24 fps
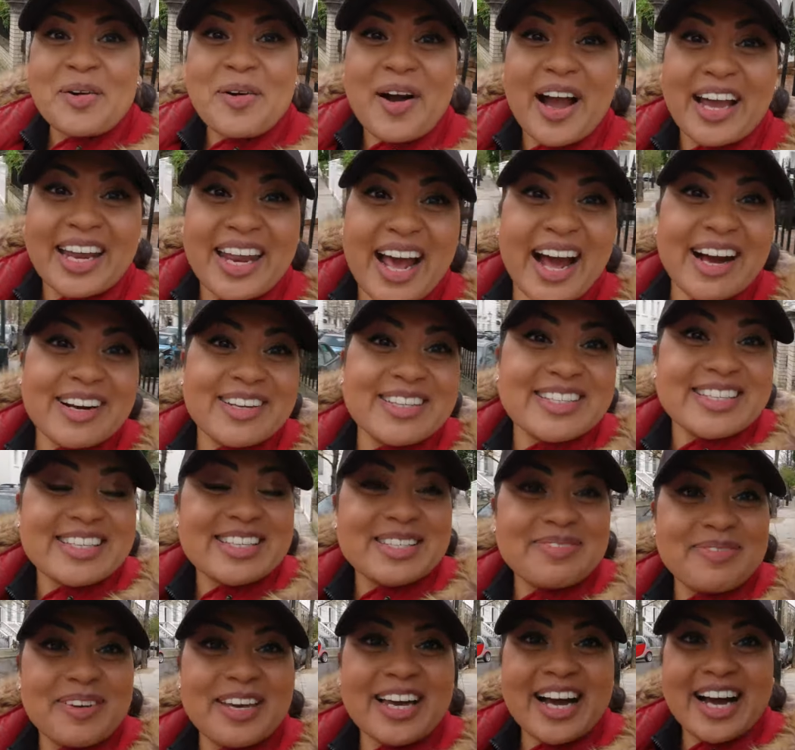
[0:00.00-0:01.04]
white
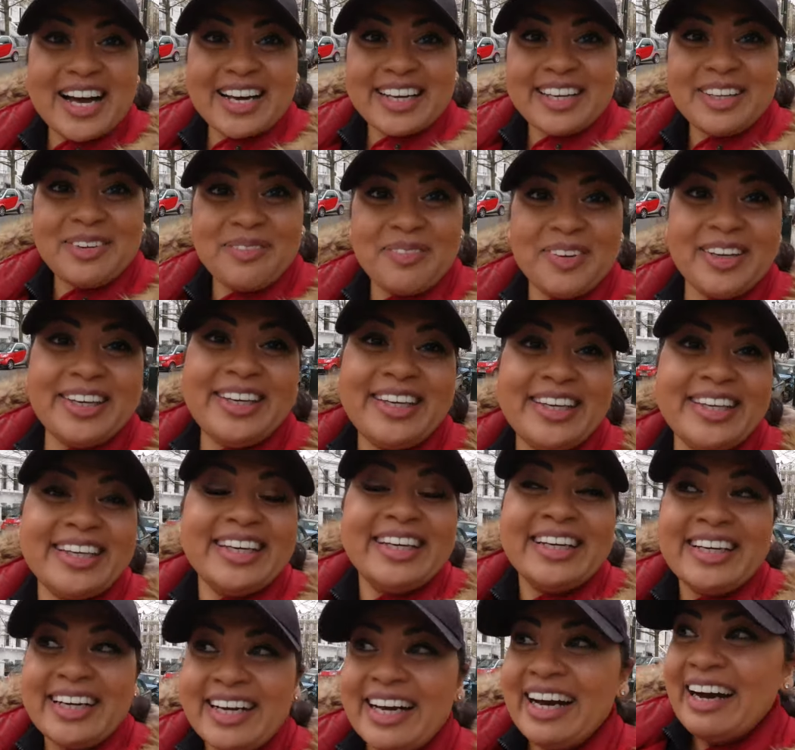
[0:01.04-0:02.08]
houses behind
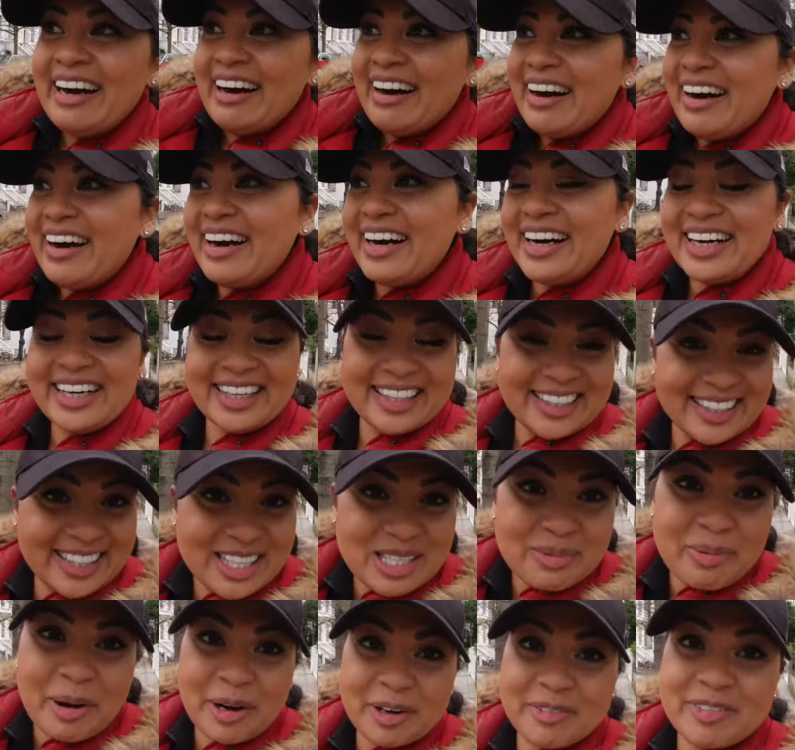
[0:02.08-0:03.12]
me. Oh,
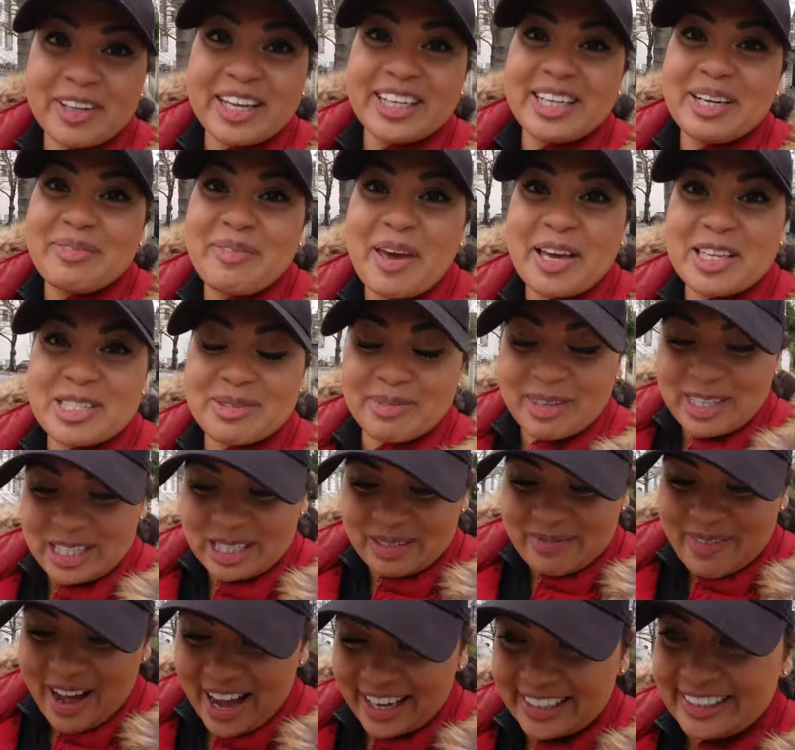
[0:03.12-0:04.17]
this part of London makes me
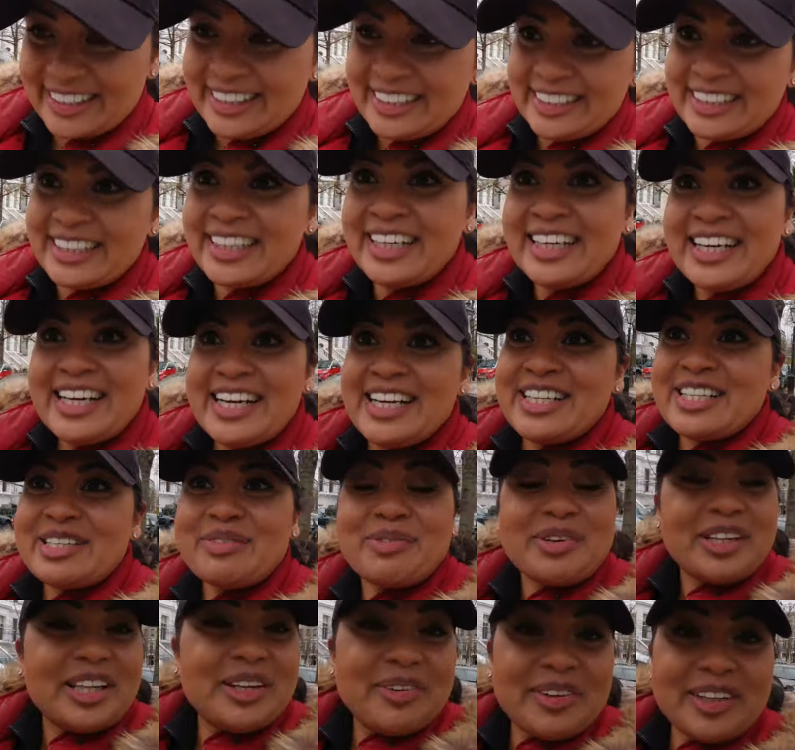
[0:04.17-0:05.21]
smile.
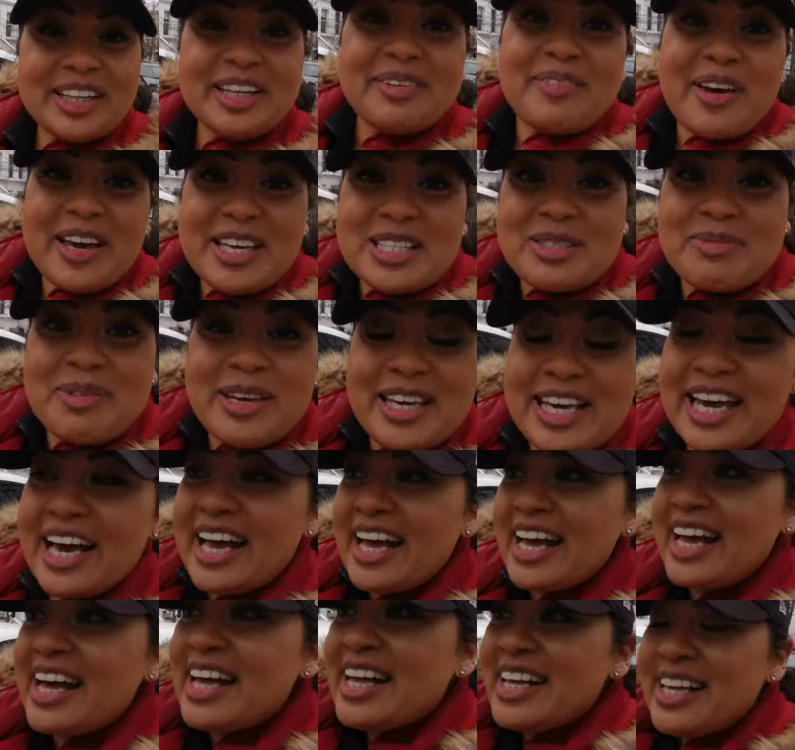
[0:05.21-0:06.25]
Just really, really makes me
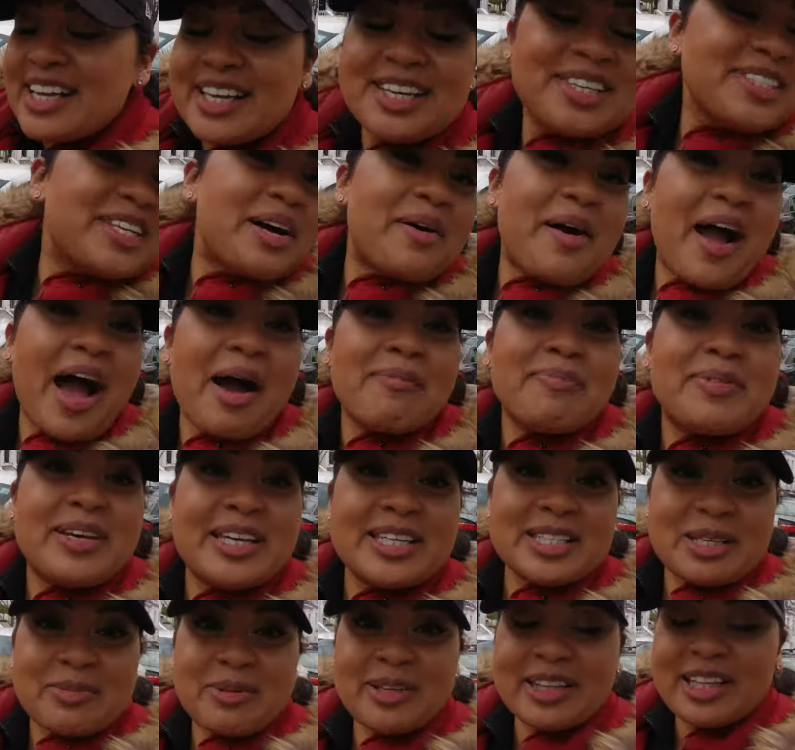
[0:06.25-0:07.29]
so
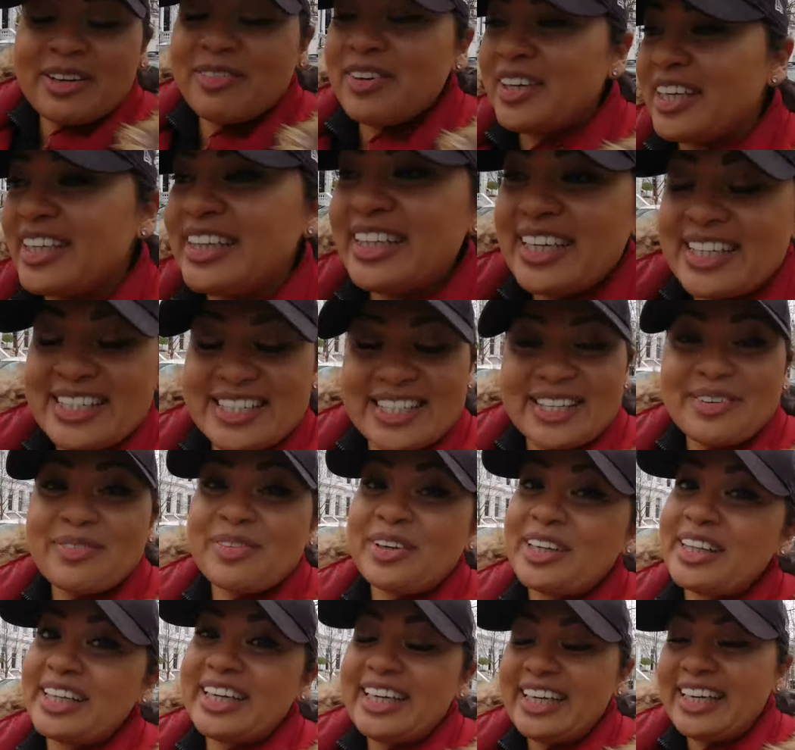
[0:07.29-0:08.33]
happy to be living in London,
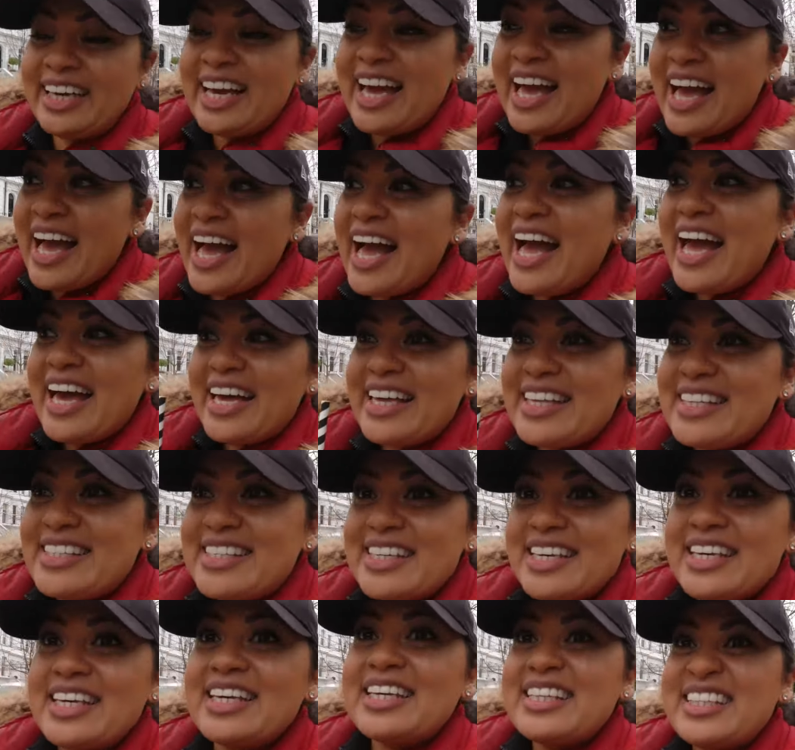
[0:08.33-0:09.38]
really.
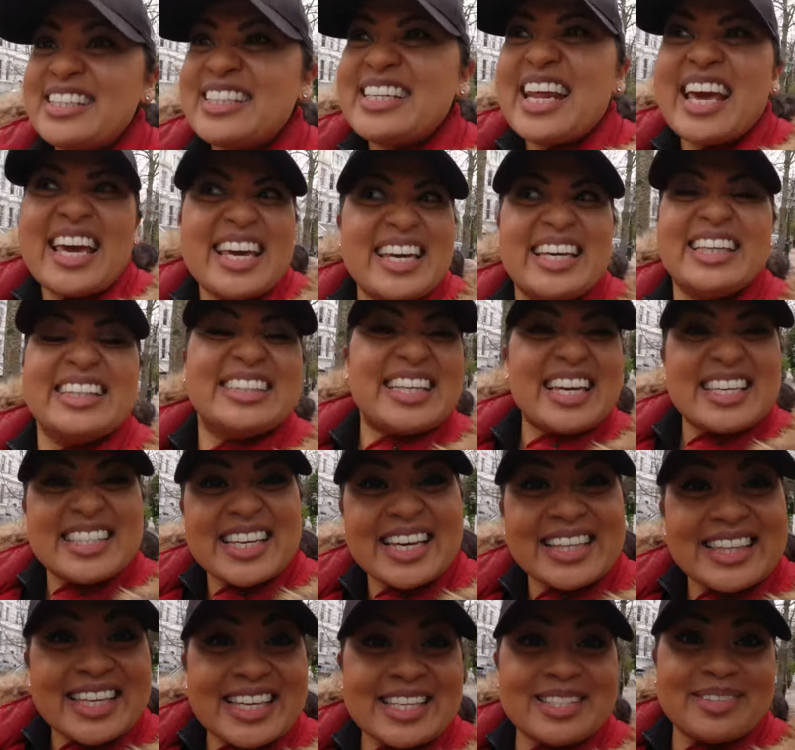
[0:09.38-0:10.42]
And today, days
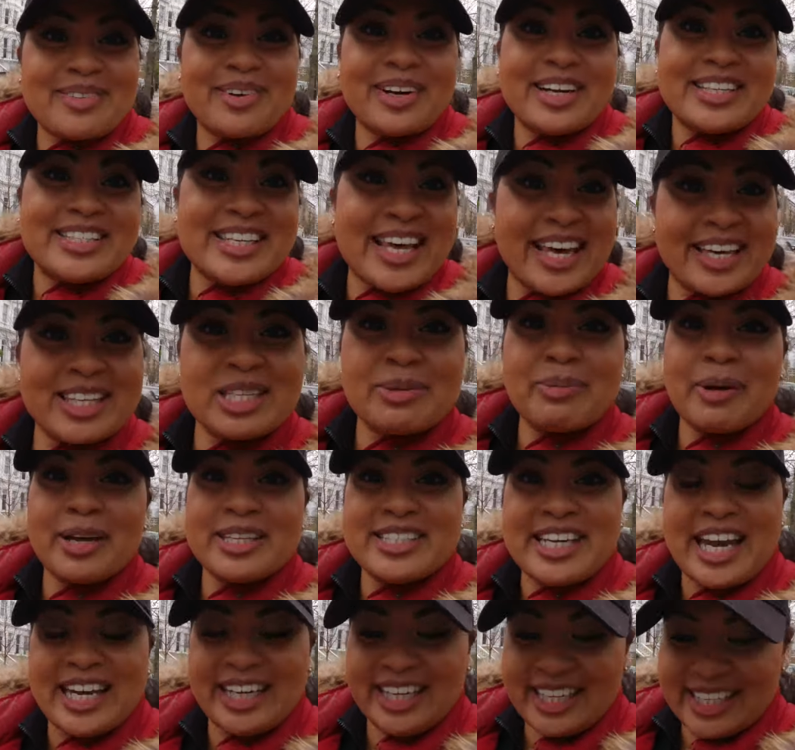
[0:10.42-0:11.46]
like this where it's like
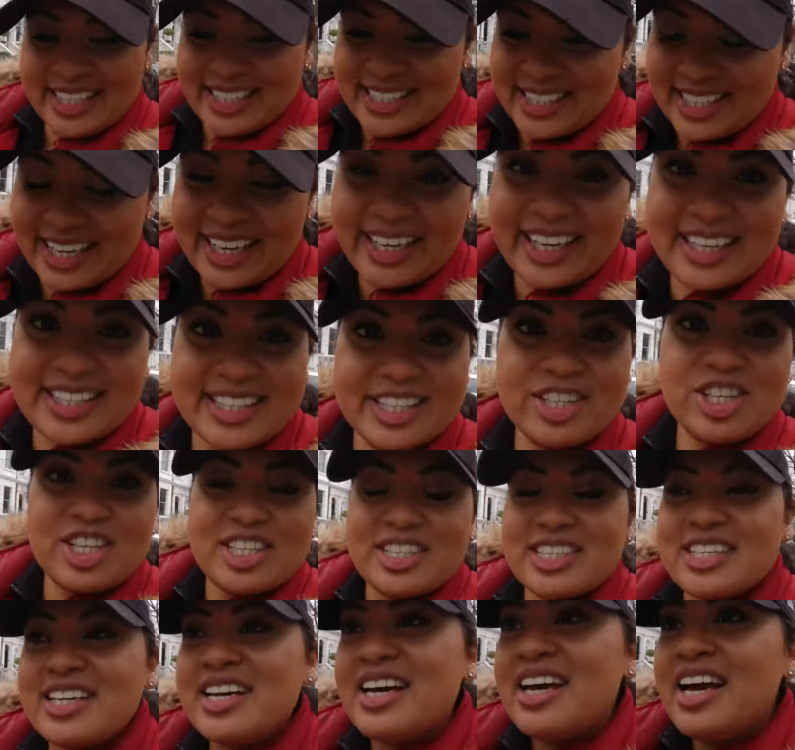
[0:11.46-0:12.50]
spontaneous and I get to
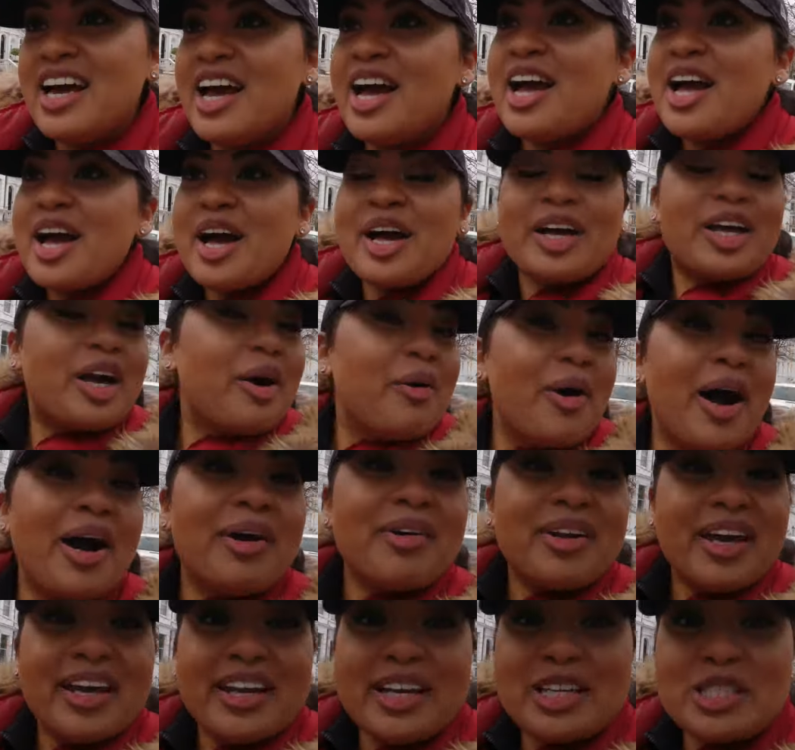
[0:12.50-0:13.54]
just go
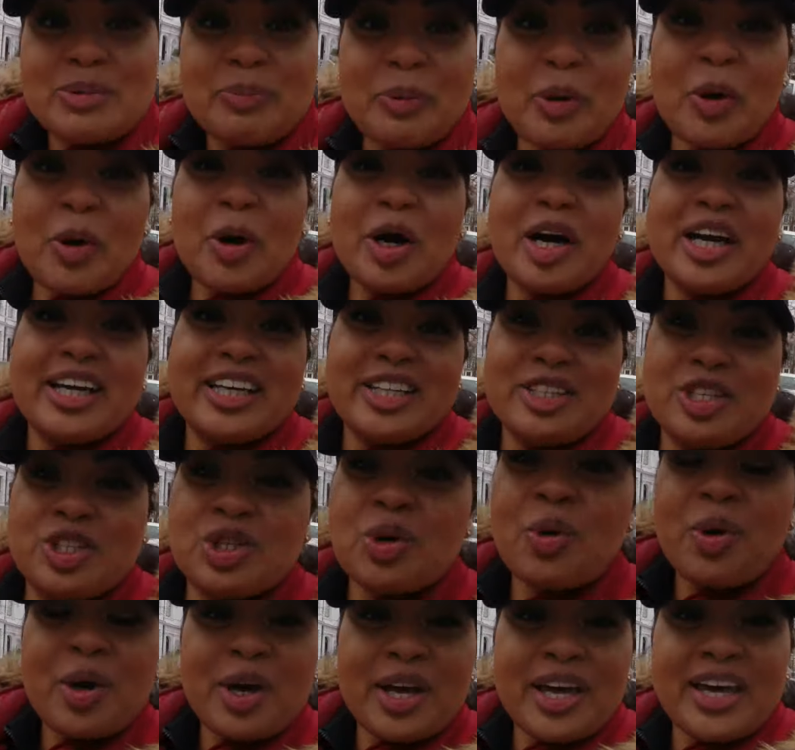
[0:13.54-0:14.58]
out and explore and
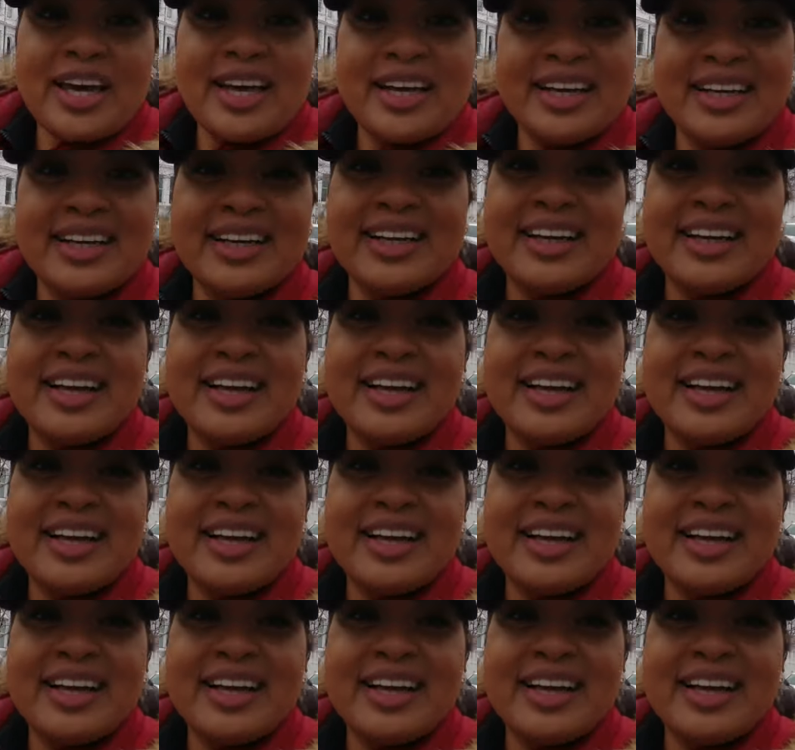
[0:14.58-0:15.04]
enjoy